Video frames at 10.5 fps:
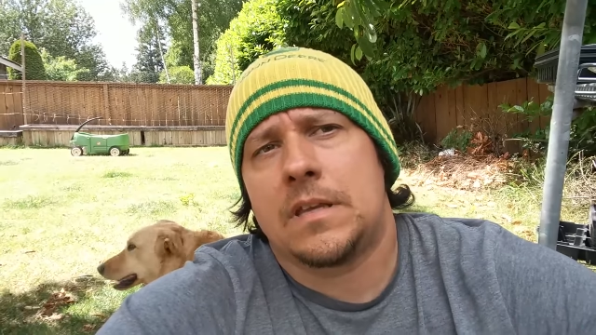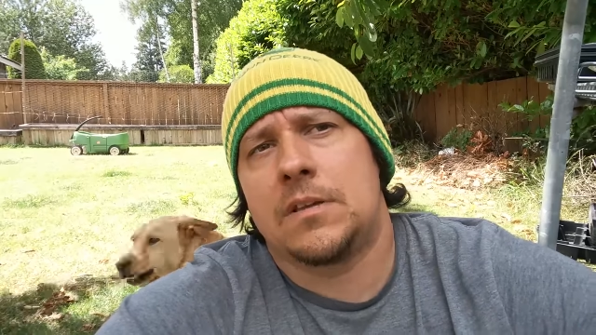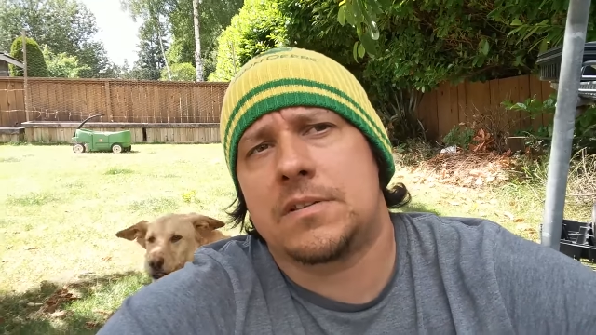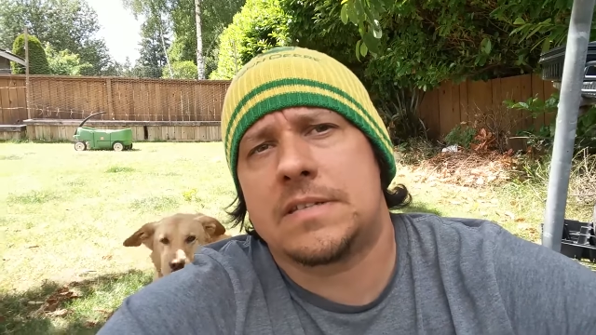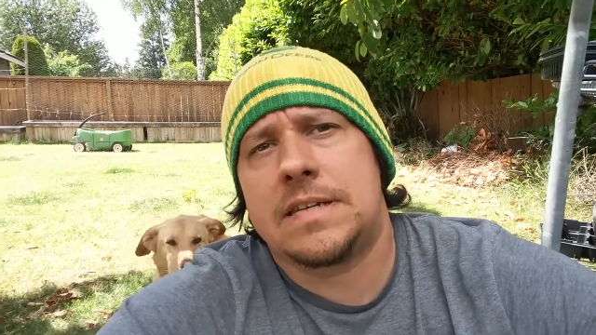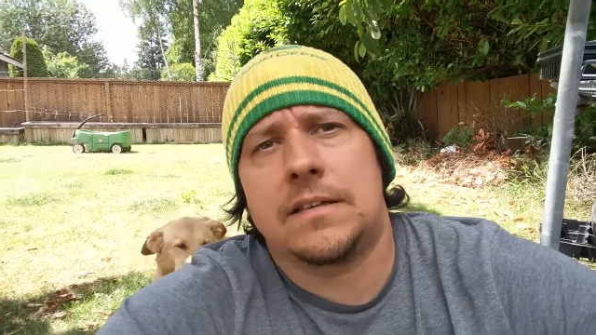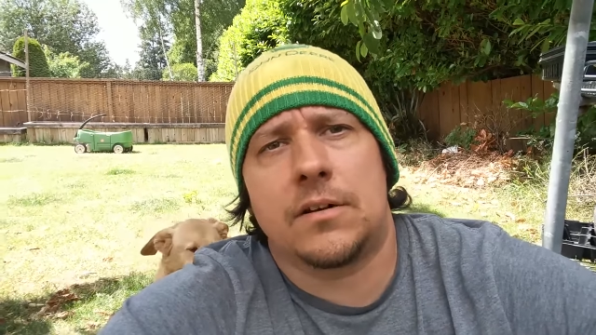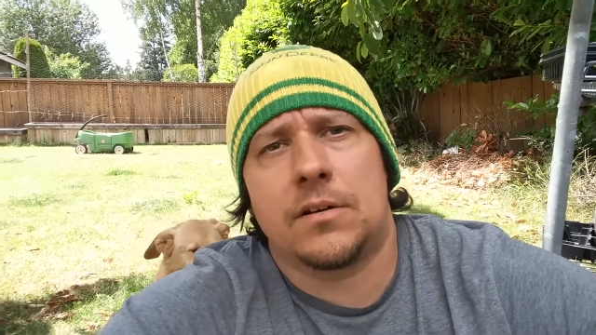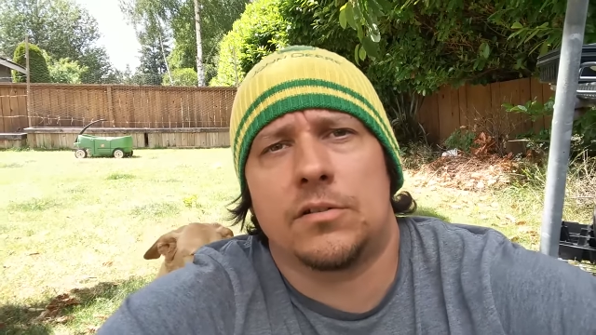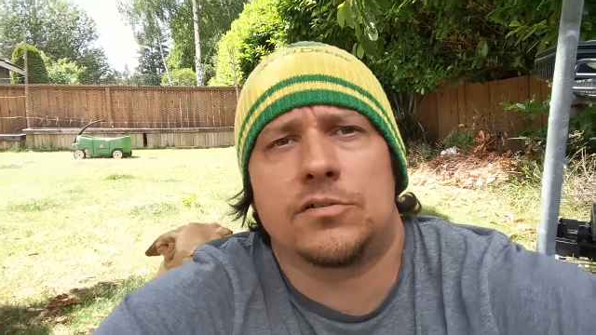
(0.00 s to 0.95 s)
you'll see
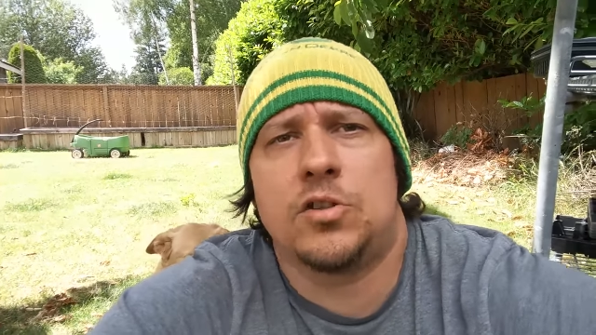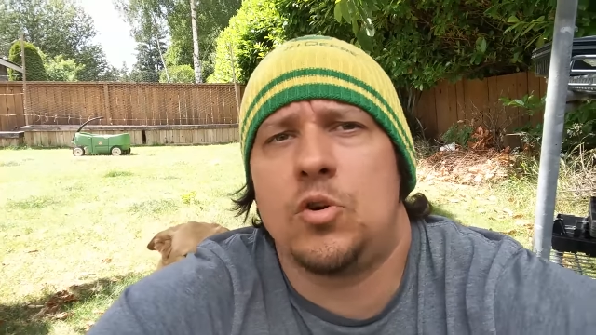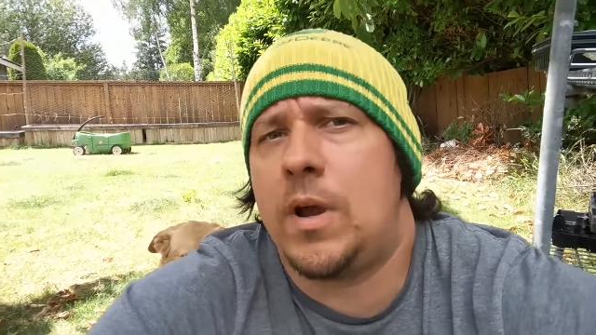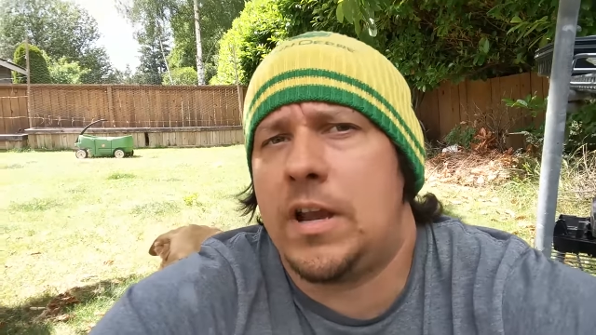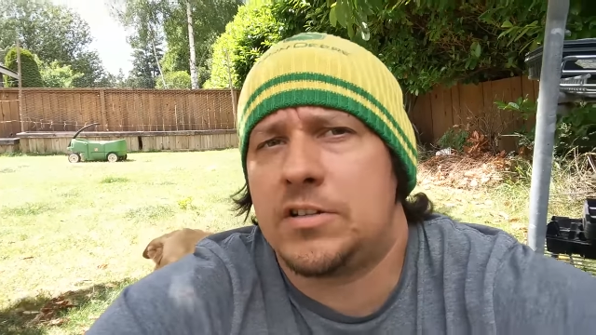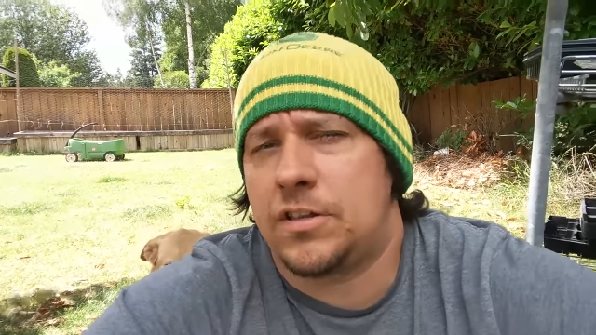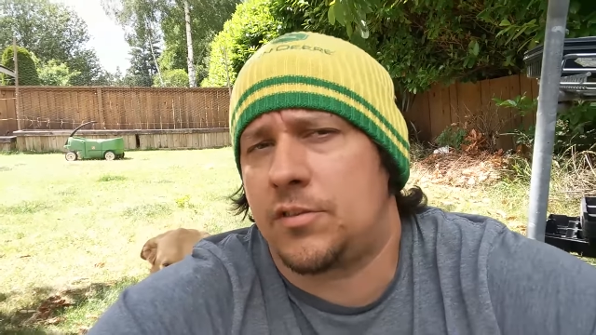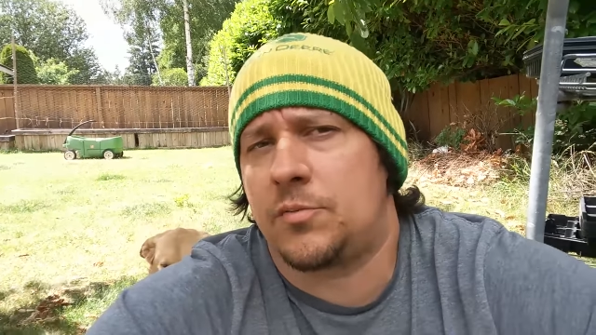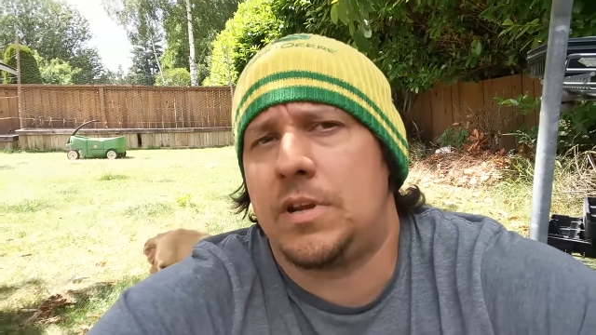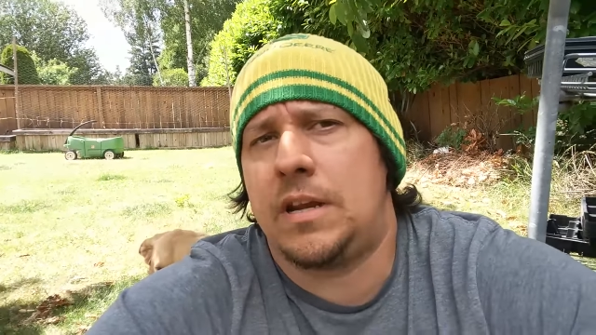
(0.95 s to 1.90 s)
little two inch
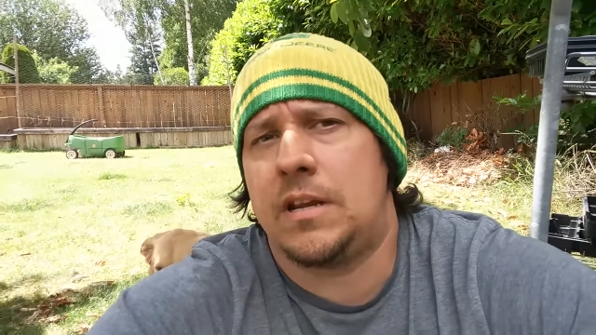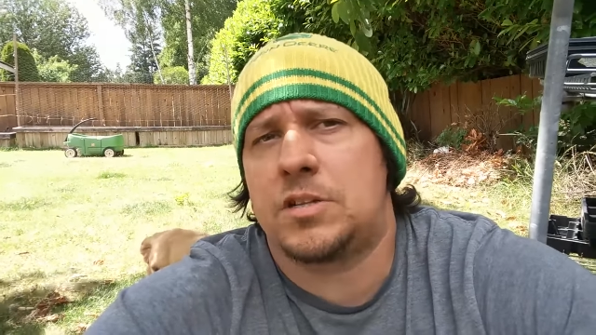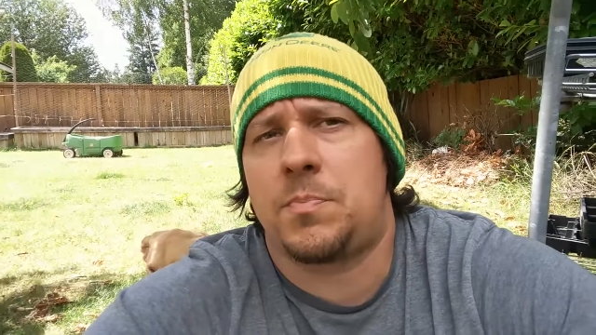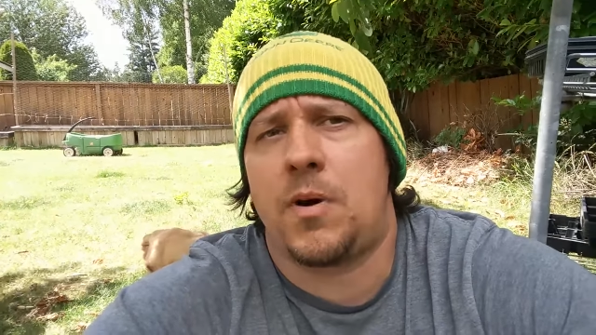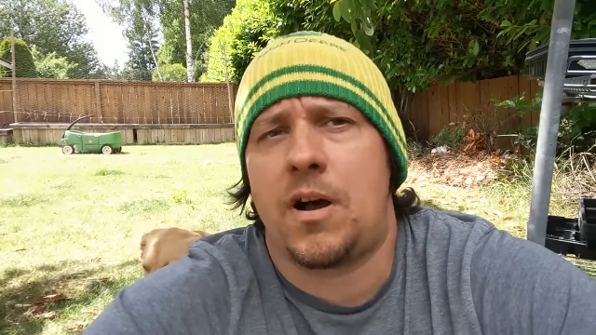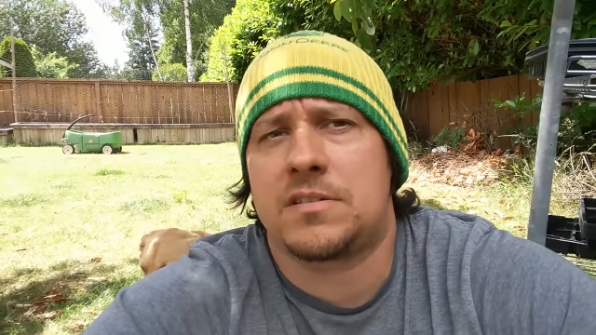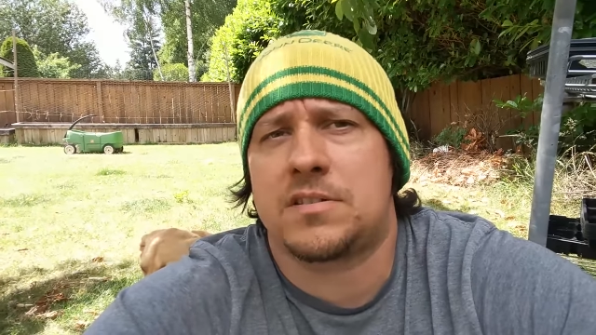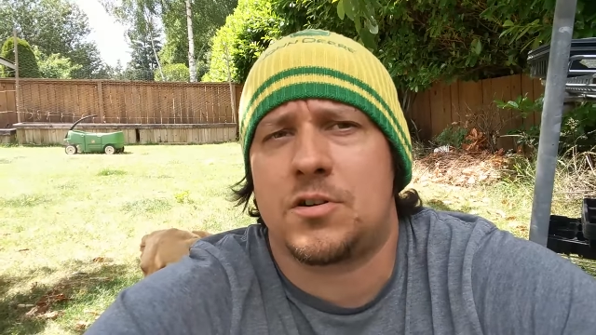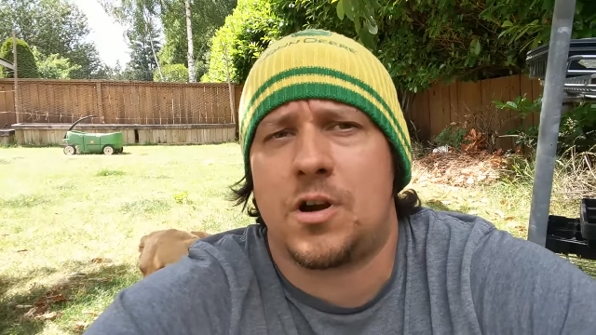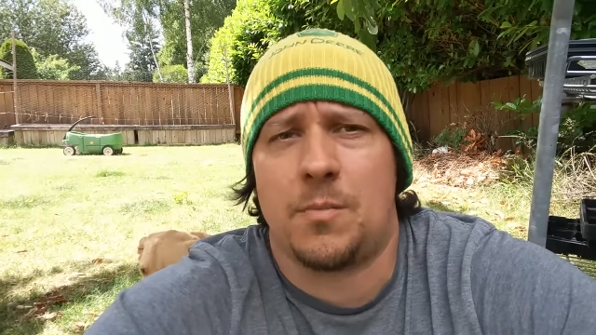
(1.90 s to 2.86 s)
and three inch
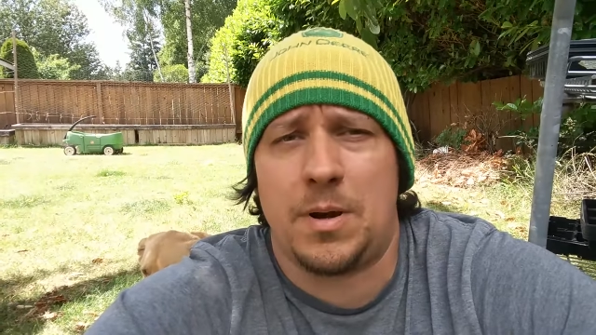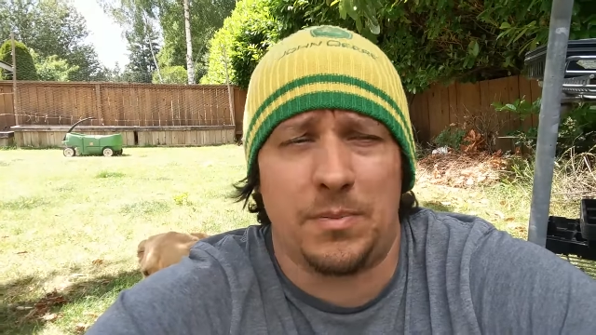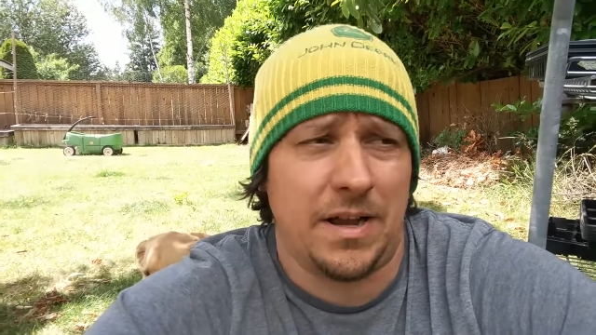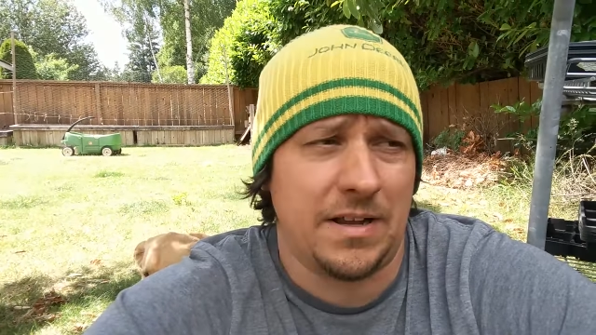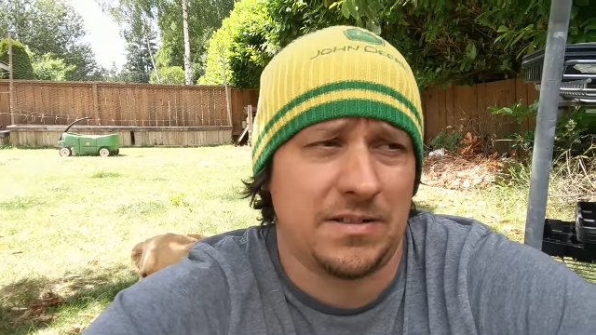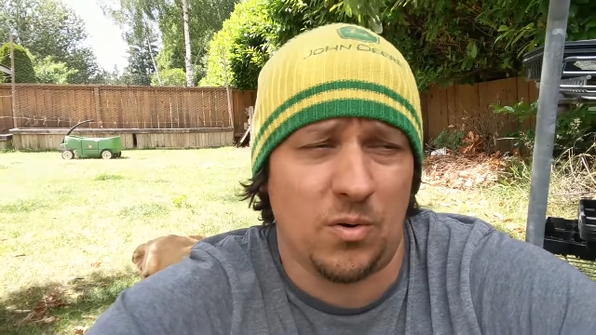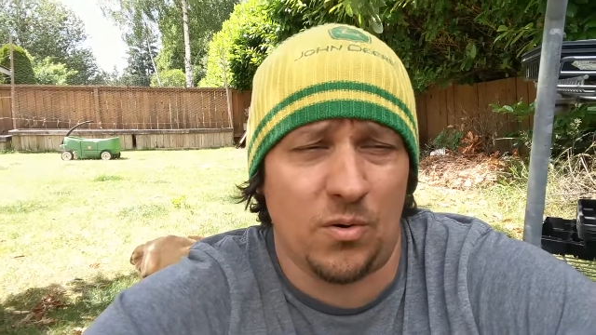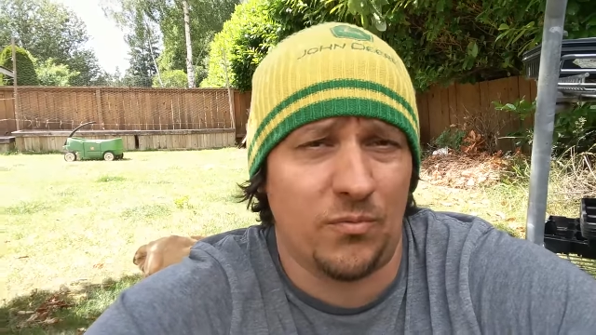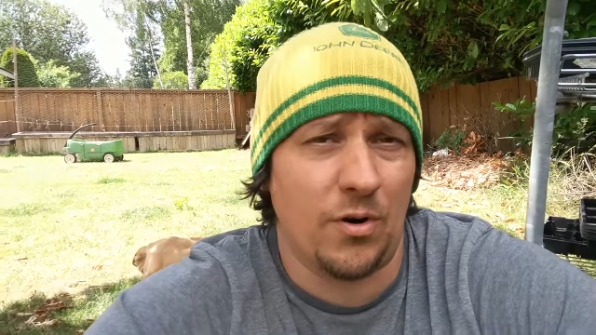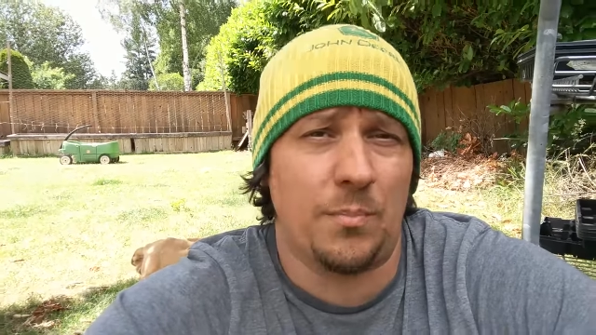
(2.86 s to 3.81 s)
pots of strawberry plants
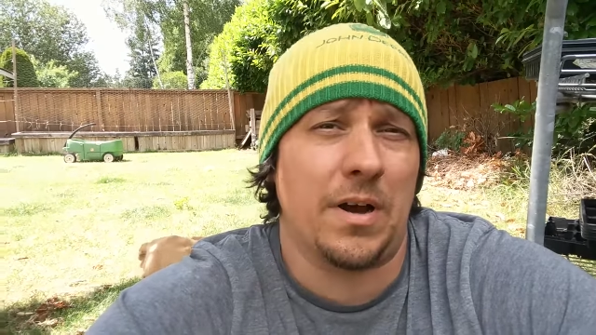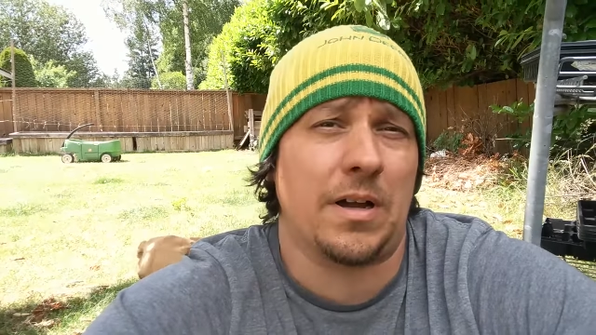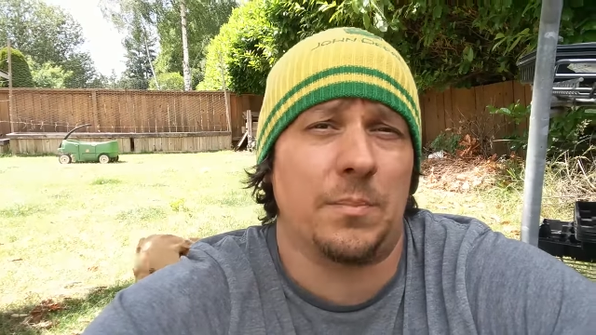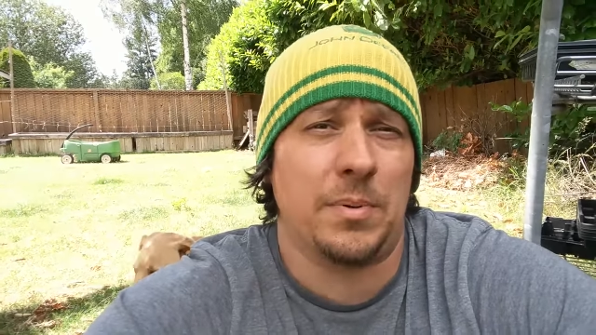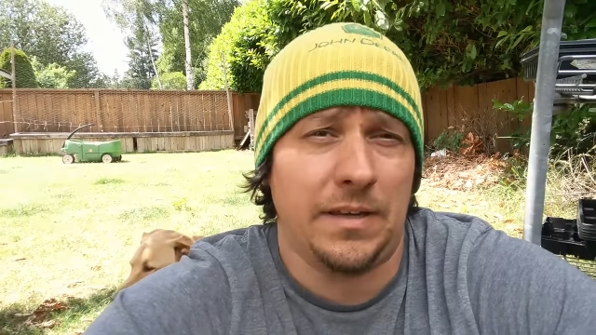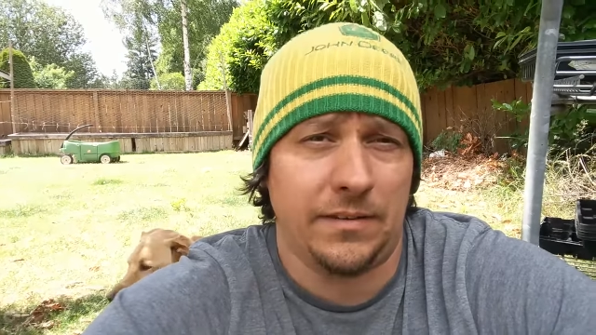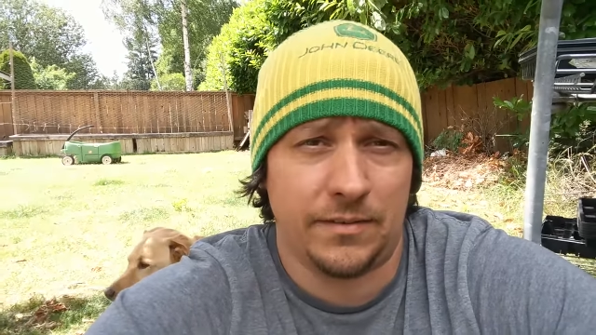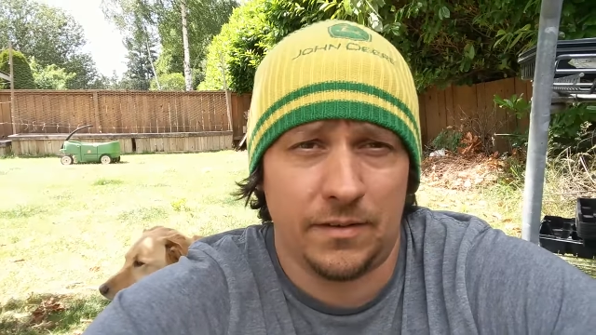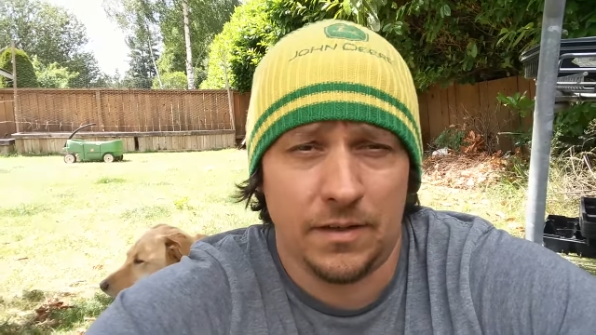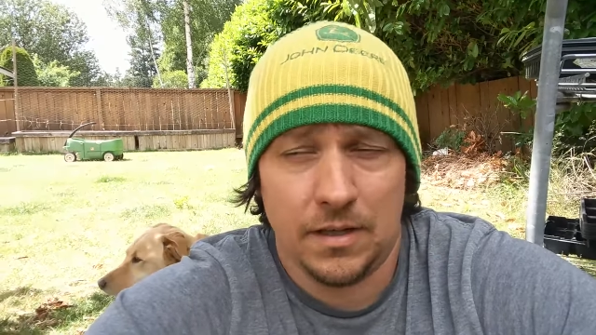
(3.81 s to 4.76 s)
going for a buck a
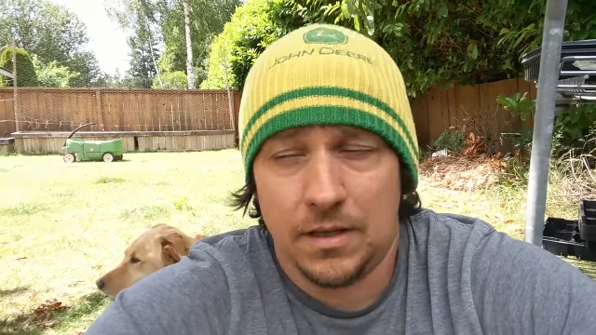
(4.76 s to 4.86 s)
piece.